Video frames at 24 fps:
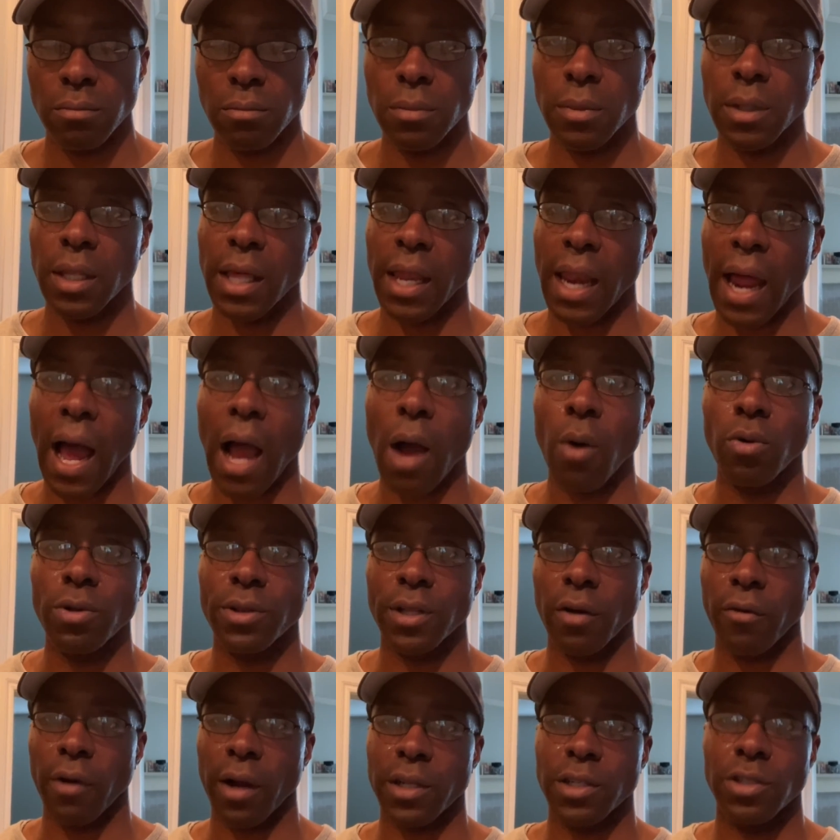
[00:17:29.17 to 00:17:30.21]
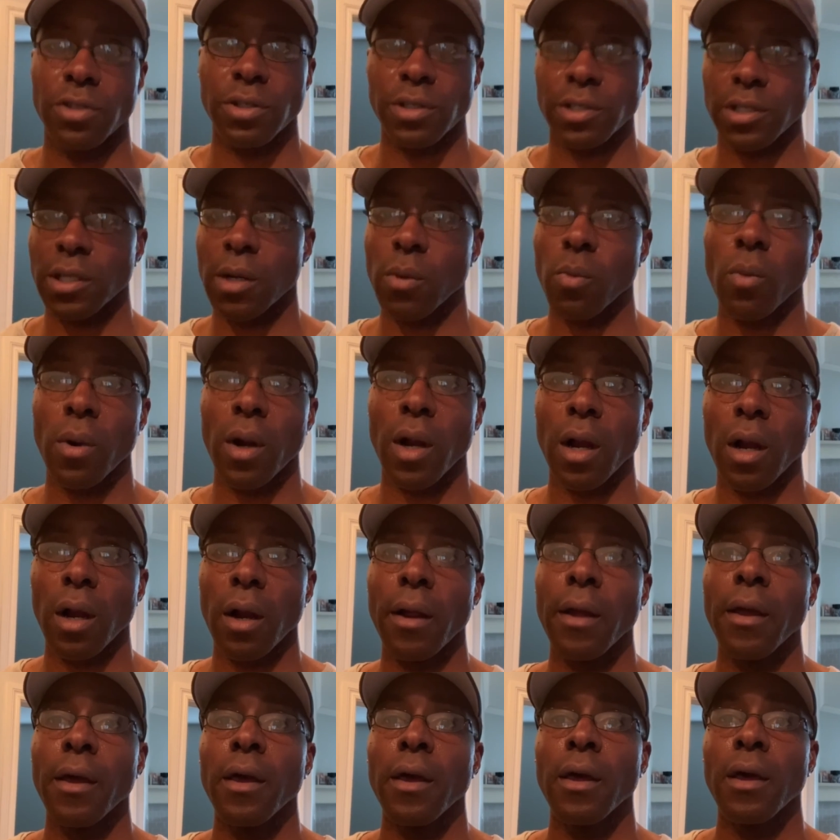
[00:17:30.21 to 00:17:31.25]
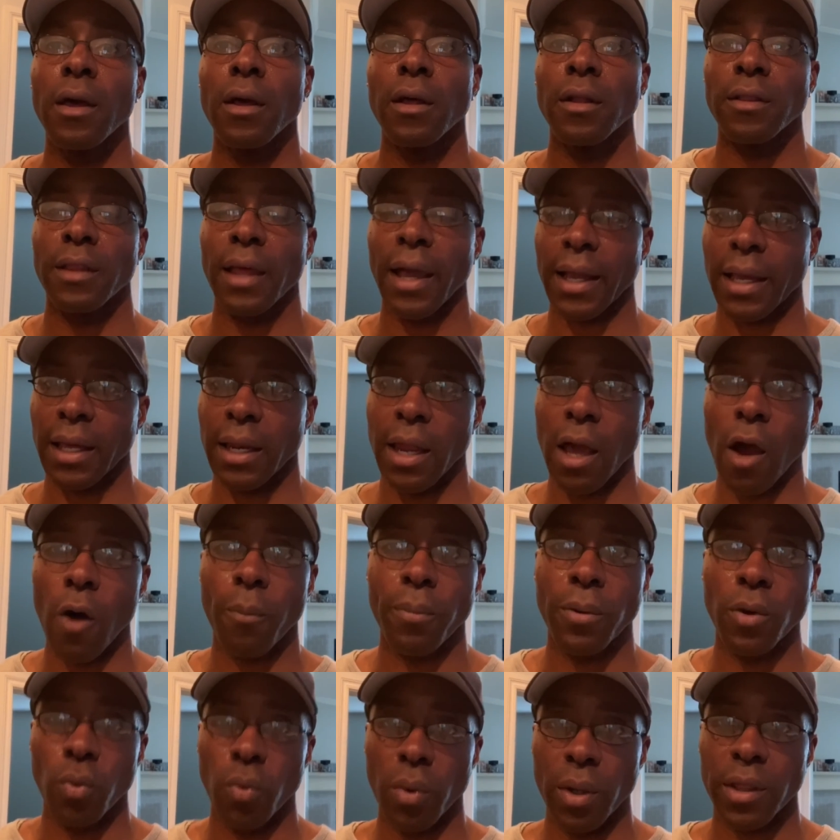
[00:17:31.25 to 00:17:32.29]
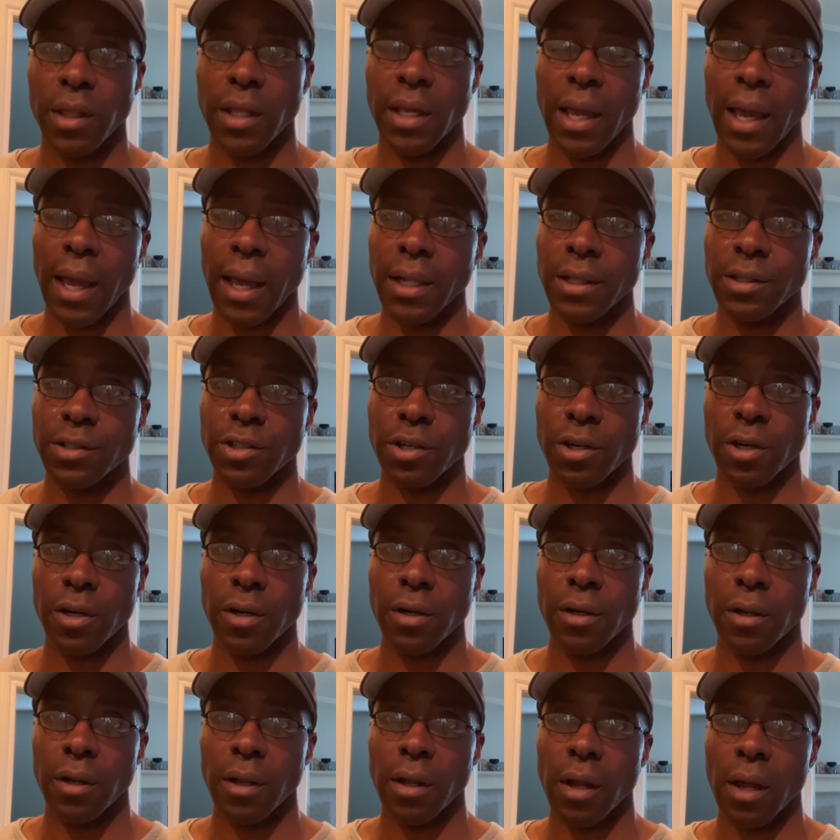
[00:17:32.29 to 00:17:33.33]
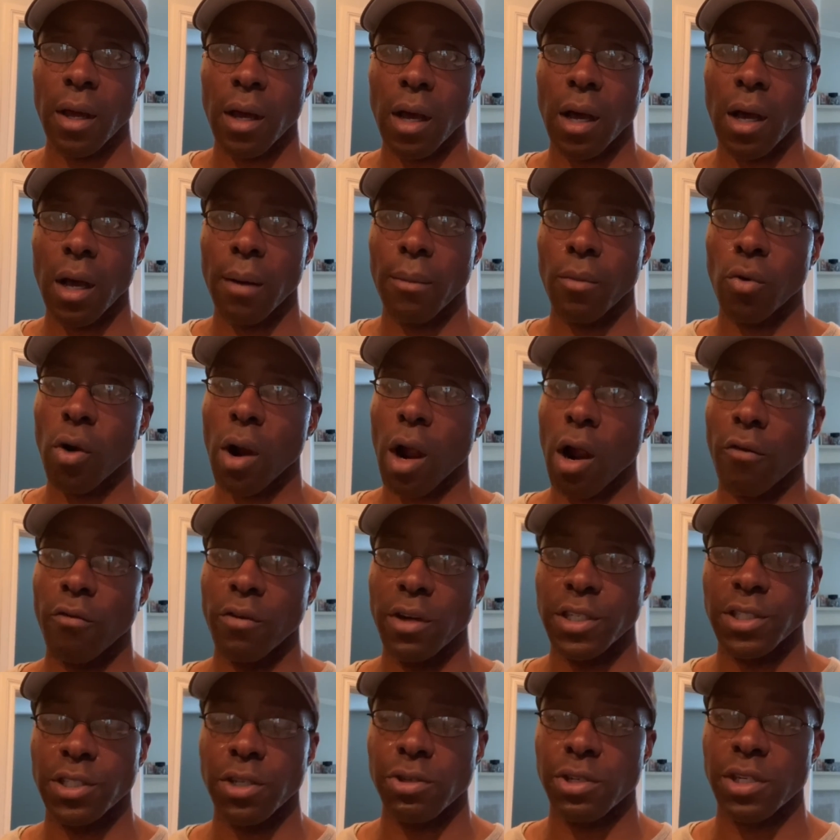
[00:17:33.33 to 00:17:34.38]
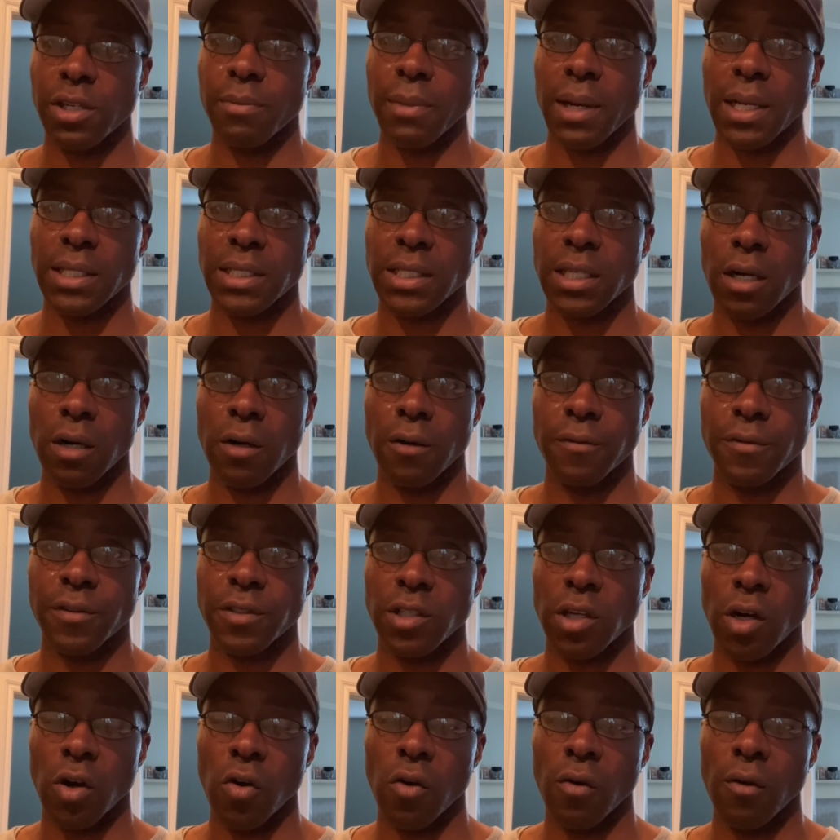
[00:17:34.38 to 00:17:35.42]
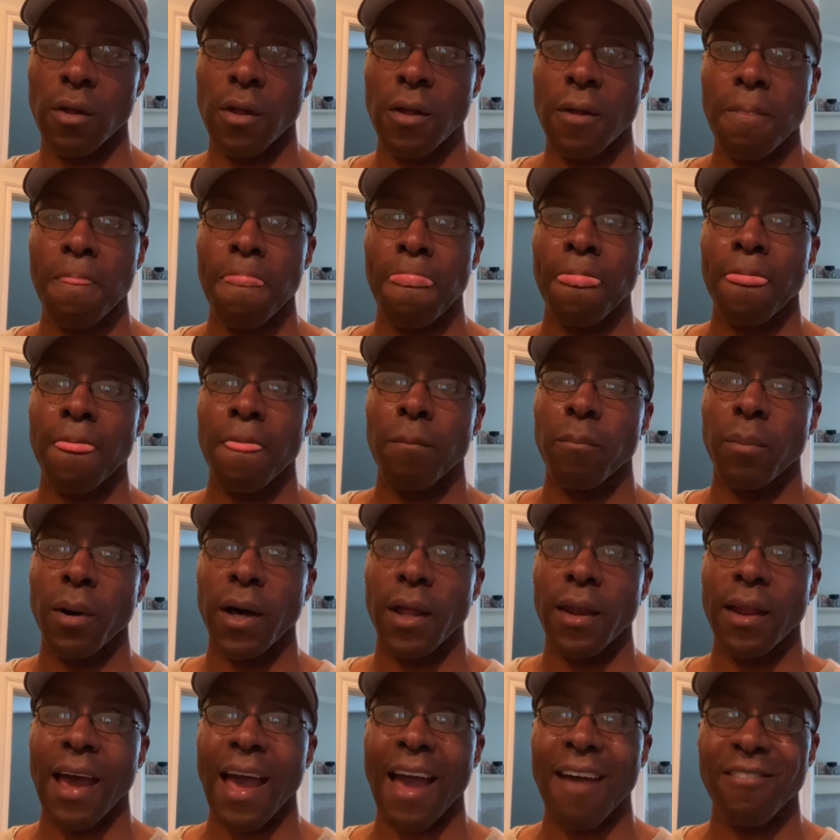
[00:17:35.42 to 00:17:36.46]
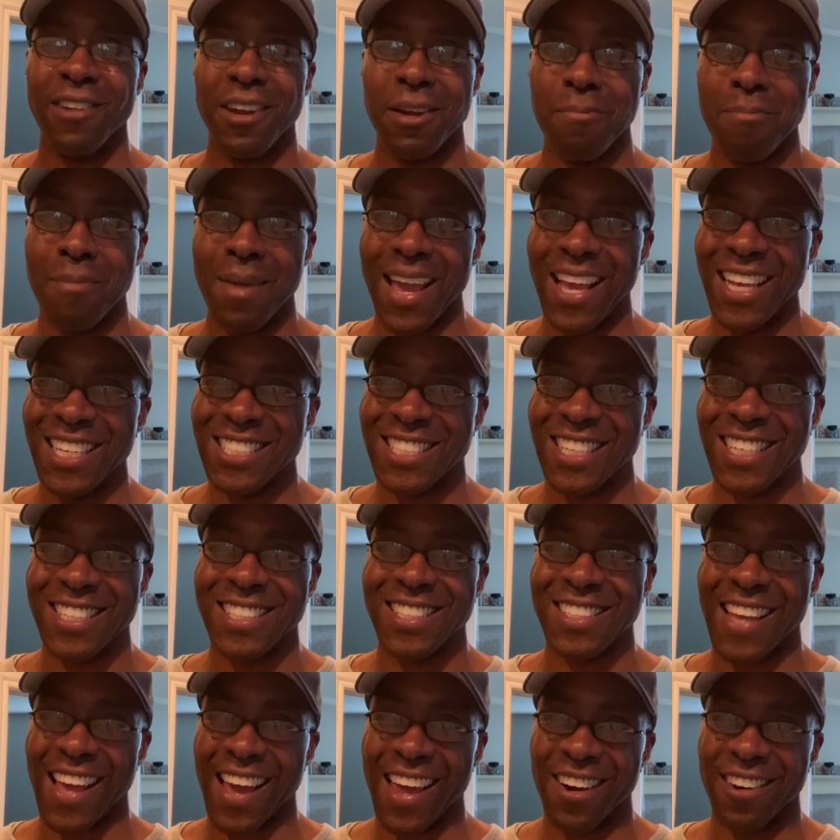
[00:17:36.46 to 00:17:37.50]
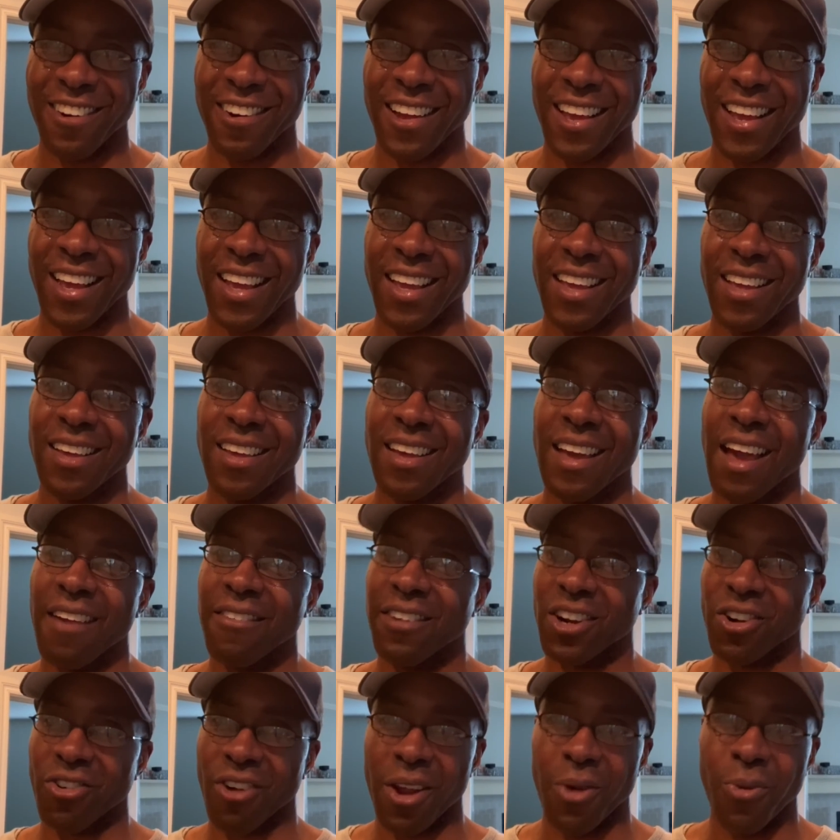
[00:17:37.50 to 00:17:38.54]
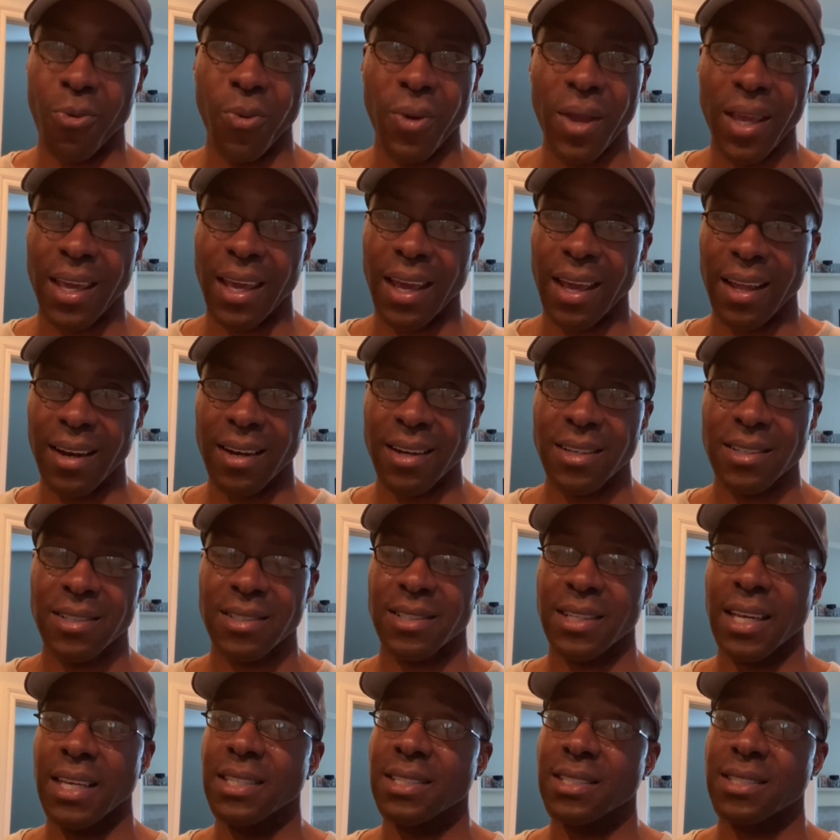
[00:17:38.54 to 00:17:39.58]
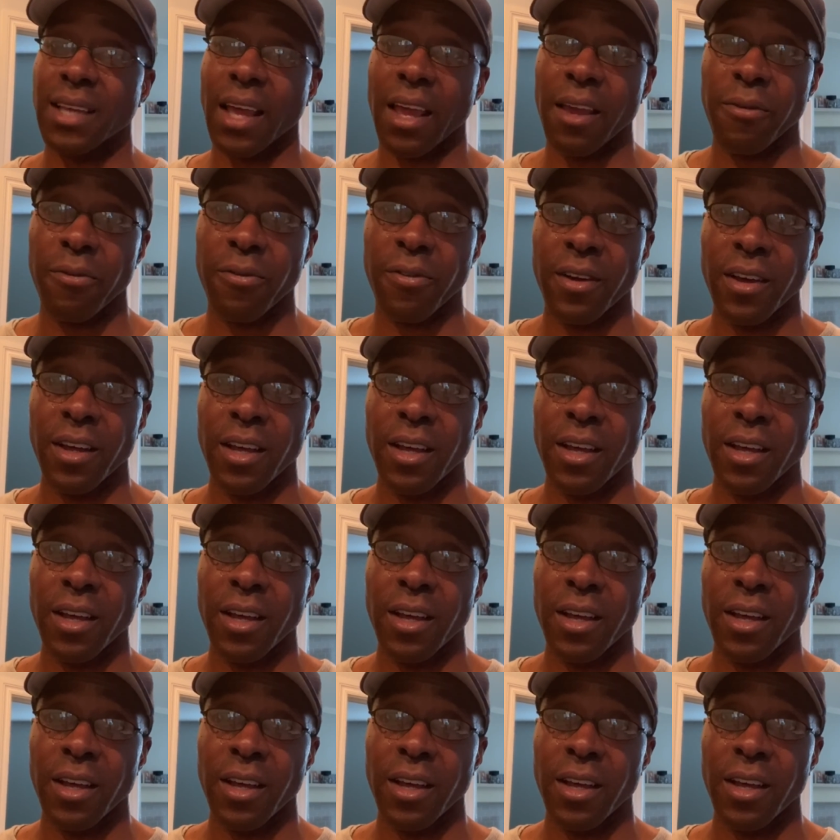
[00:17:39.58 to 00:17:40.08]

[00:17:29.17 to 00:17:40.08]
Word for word: then I will direct you to somewhere that can help you with the answer um, or I'll research it myself. So, but have an amazing Saturday. Have a great weekend. Stay safe.